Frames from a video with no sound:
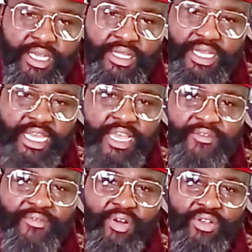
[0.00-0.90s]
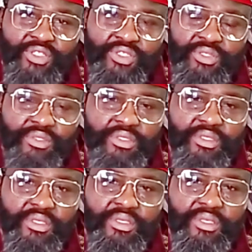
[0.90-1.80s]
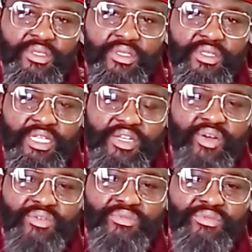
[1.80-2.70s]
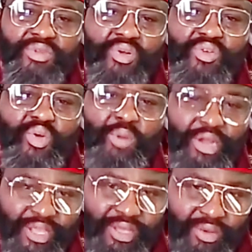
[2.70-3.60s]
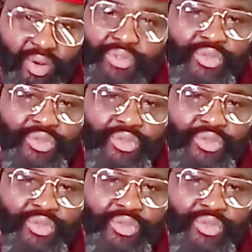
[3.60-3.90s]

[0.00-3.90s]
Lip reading: us, they don't know no money, audio money.